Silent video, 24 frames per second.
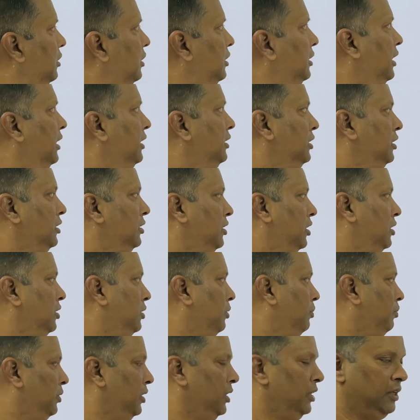tangents are
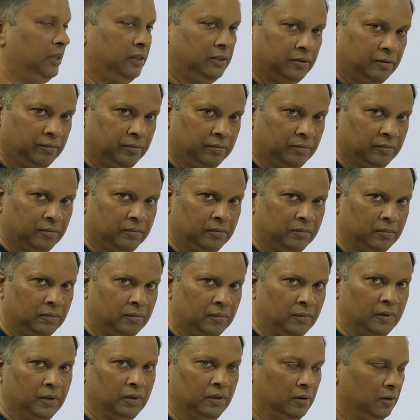subtending?
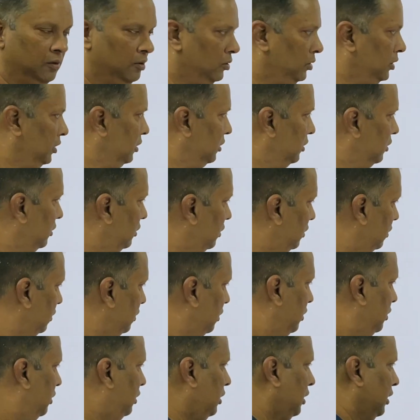Okay,
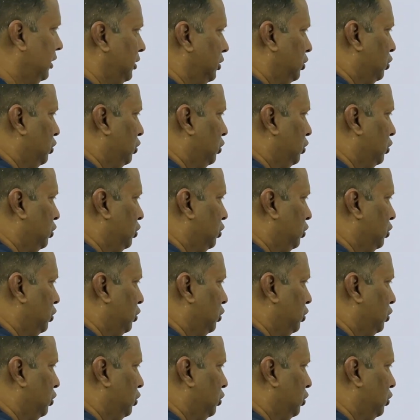let